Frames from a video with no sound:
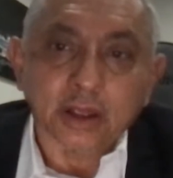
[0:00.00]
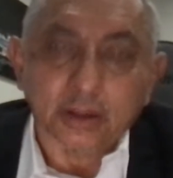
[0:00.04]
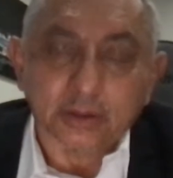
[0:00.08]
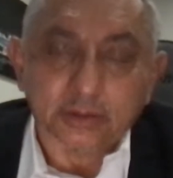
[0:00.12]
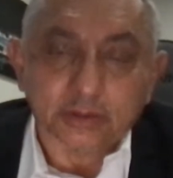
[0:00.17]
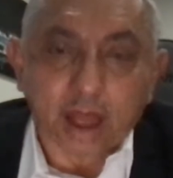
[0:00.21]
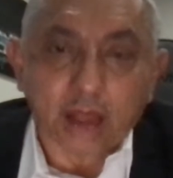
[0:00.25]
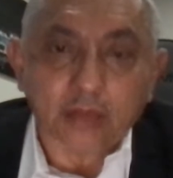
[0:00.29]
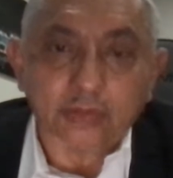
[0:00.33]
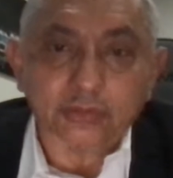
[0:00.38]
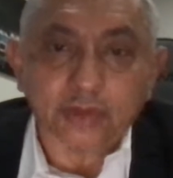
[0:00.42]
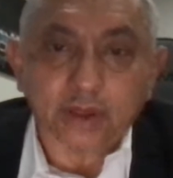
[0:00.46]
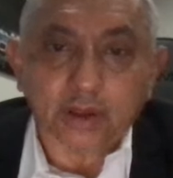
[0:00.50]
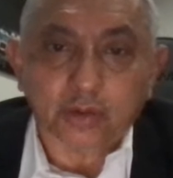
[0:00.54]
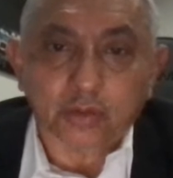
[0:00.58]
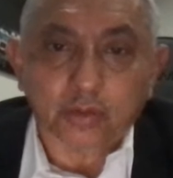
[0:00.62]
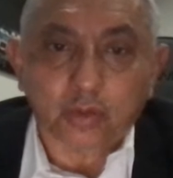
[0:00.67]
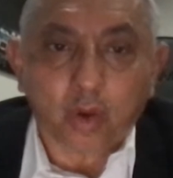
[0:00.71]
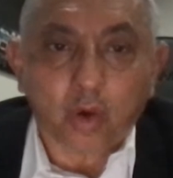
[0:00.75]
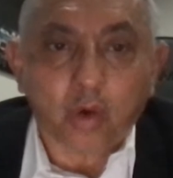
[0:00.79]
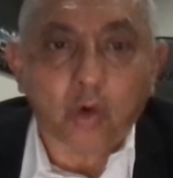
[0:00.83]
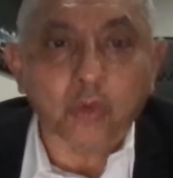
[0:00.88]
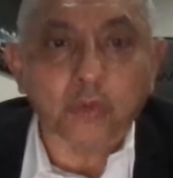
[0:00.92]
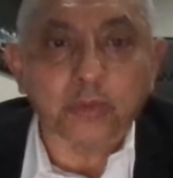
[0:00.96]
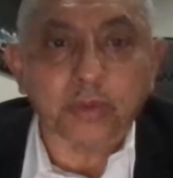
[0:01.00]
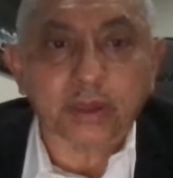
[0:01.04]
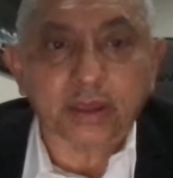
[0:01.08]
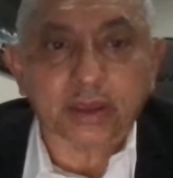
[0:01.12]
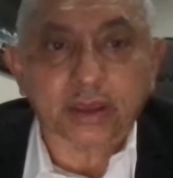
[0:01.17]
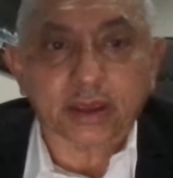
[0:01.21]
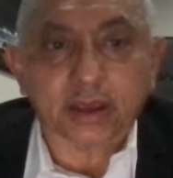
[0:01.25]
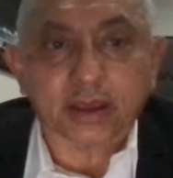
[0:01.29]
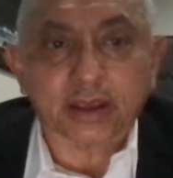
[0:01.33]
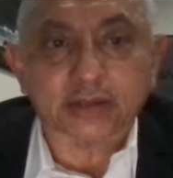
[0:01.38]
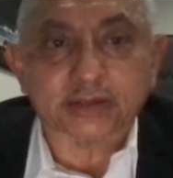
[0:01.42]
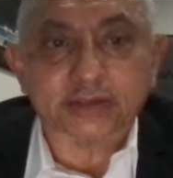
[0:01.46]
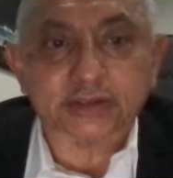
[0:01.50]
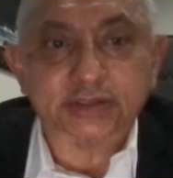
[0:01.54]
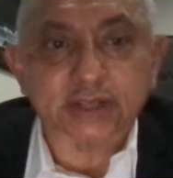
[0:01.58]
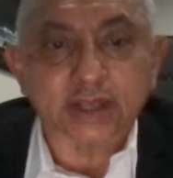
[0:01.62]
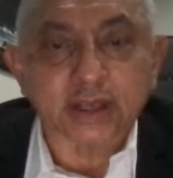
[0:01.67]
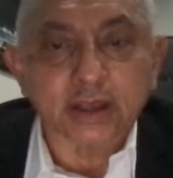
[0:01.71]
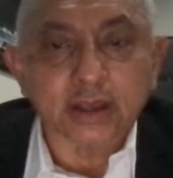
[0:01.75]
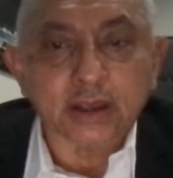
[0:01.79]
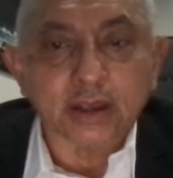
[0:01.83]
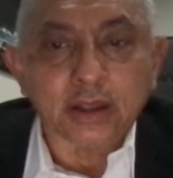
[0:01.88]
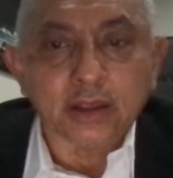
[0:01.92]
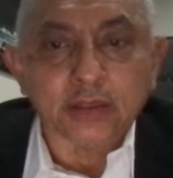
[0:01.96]
down the road, because
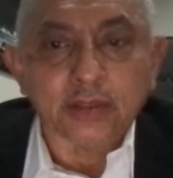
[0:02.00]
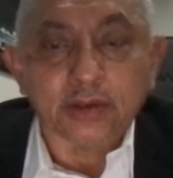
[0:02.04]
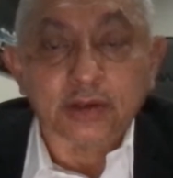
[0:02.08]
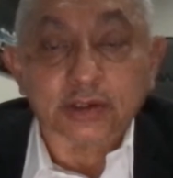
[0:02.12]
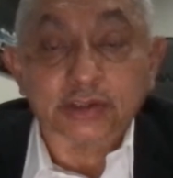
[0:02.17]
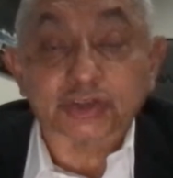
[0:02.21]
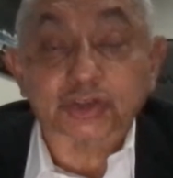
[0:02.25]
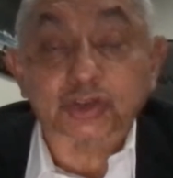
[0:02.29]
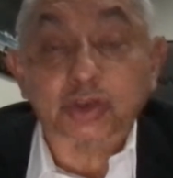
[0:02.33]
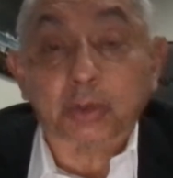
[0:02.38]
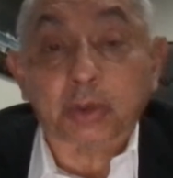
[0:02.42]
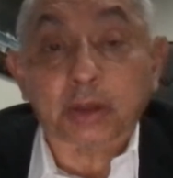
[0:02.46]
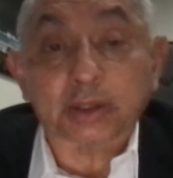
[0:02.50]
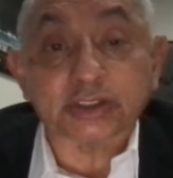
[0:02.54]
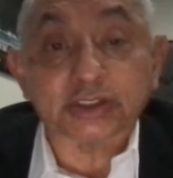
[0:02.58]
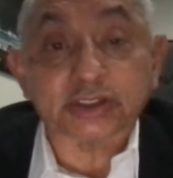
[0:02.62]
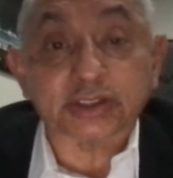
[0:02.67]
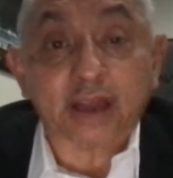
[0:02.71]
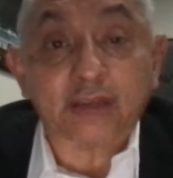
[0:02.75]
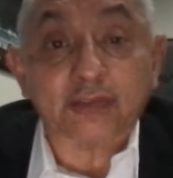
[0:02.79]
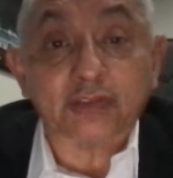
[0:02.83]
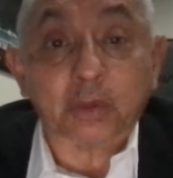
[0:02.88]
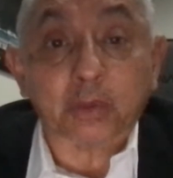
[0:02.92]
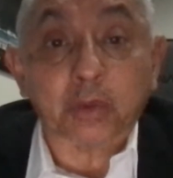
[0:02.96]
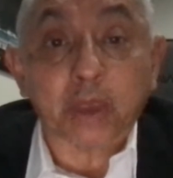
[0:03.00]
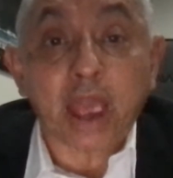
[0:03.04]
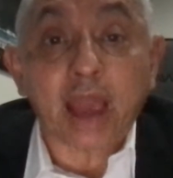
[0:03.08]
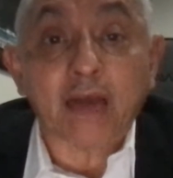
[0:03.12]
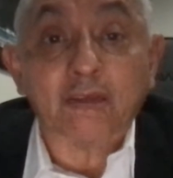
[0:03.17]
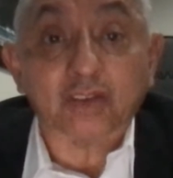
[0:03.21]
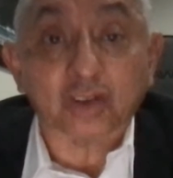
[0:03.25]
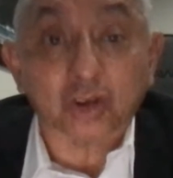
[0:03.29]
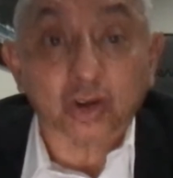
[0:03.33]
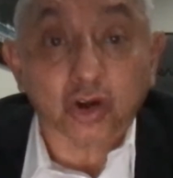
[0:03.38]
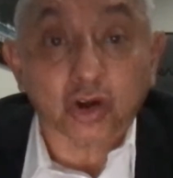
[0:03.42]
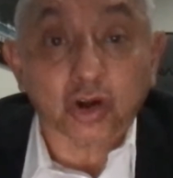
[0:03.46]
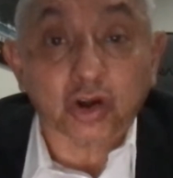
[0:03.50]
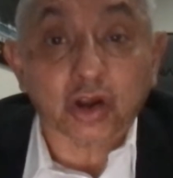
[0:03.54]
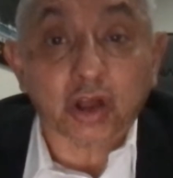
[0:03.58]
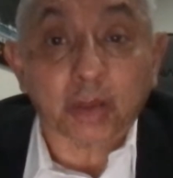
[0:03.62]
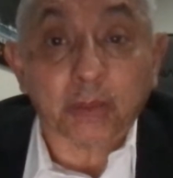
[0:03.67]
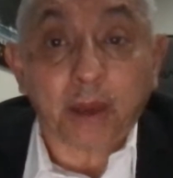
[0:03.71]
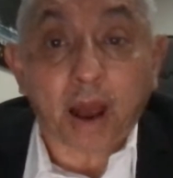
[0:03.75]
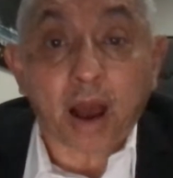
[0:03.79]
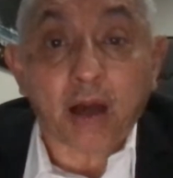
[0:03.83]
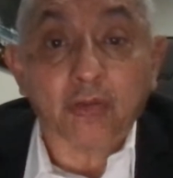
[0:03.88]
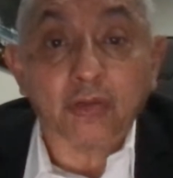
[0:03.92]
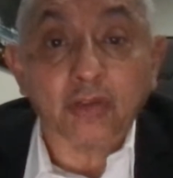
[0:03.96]
there's so much stuff that we have learned
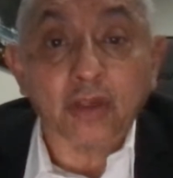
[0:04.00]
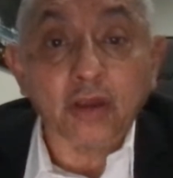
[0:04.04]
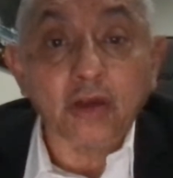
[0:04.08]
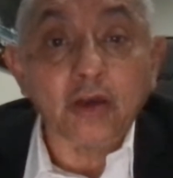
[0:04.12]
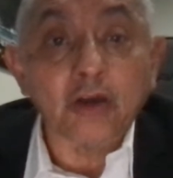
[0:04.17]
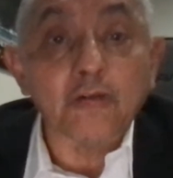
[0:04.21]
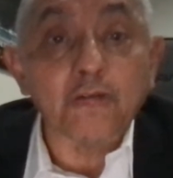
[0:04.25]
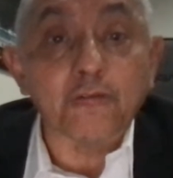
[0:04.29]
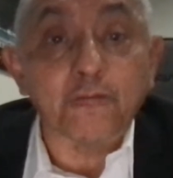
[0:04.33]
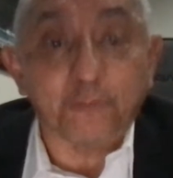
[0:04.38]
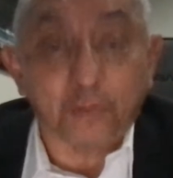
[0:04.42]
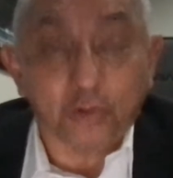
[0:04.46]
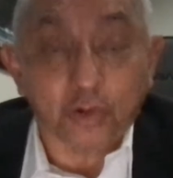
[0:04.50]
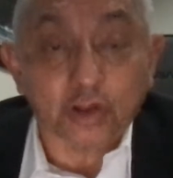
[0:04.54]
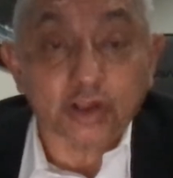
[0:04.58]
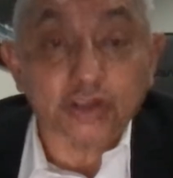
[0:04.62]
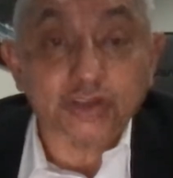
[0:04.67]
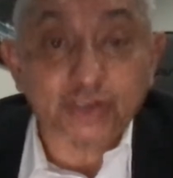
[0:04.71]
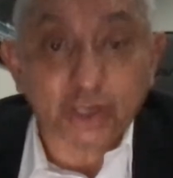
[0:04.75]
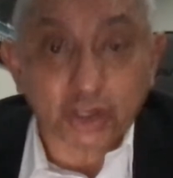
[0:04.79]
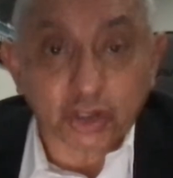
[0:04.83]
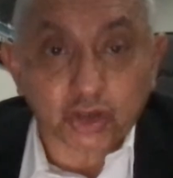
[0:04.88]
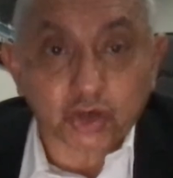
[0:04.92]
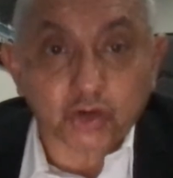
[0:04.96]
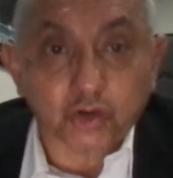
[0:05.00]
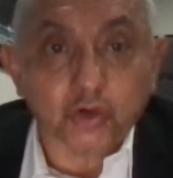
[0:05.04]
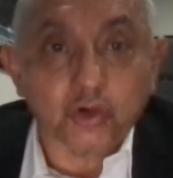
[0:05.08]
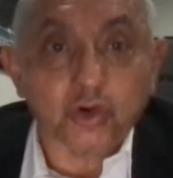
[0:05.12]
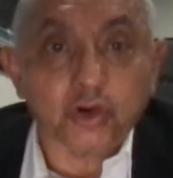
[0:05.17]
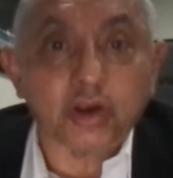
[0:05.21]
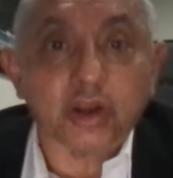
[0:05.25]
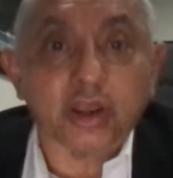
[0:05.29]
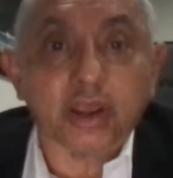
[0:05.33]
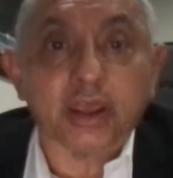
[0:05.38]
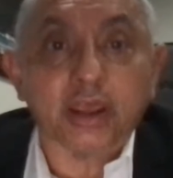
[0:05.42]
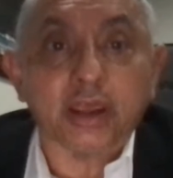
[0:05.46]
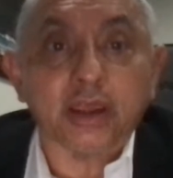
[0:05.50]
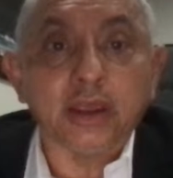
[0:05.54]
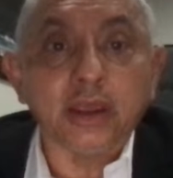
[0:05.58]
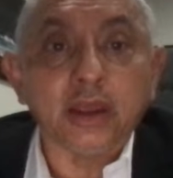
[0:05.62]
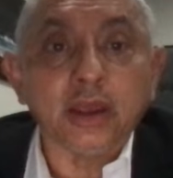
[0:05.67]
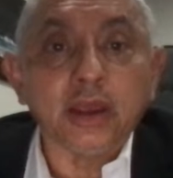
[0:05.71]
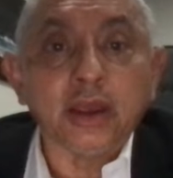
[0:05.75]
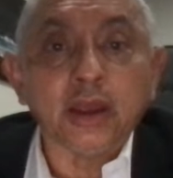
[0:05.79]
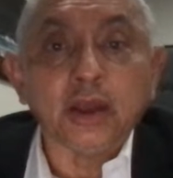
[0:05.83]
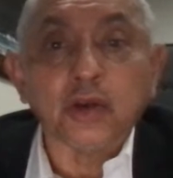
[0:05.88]
about food insecurity,